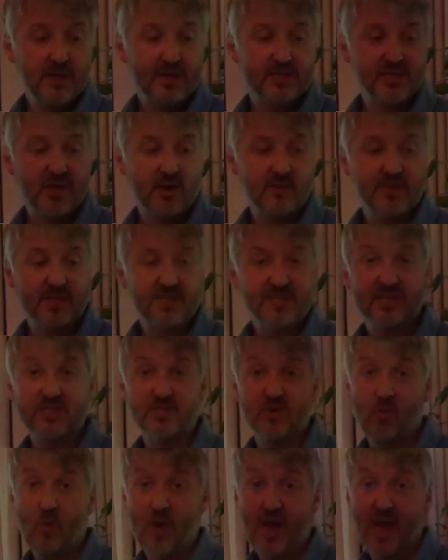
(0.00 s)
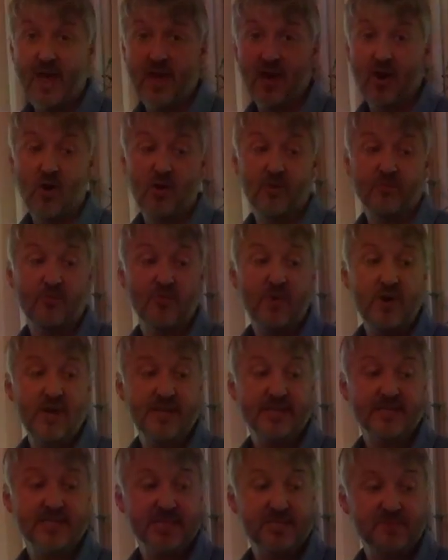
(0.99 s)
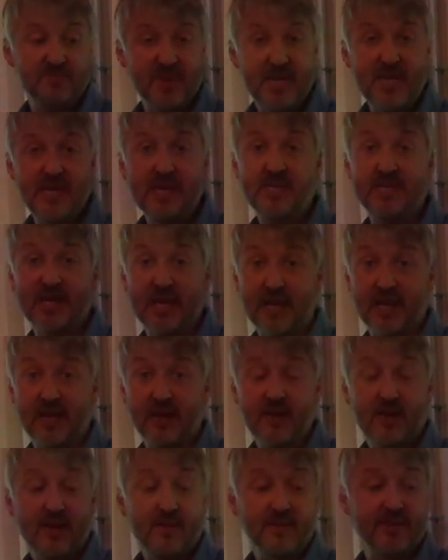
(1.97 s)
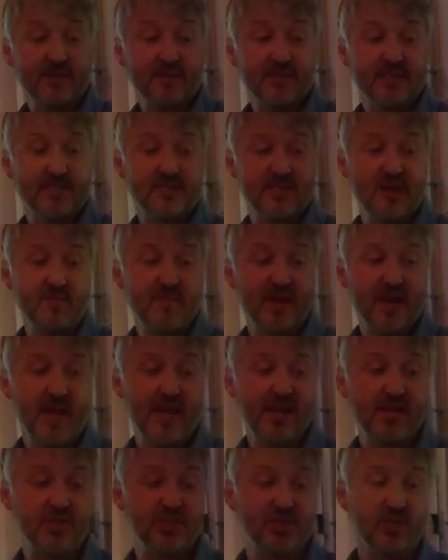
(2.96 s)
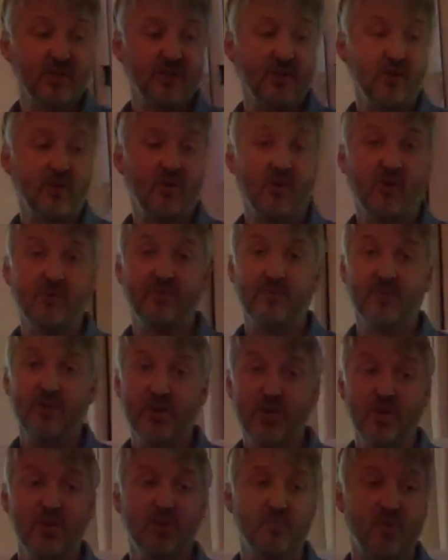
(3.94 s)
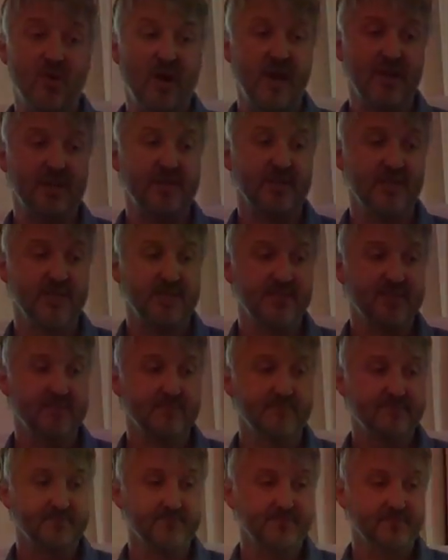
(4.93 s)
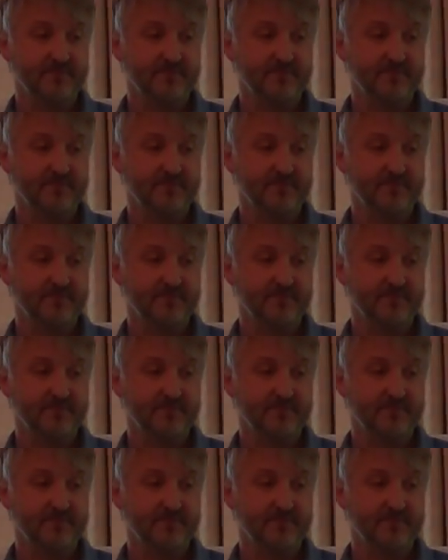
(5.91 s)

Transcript: So this is a way of really speeding the dissemination of new practice.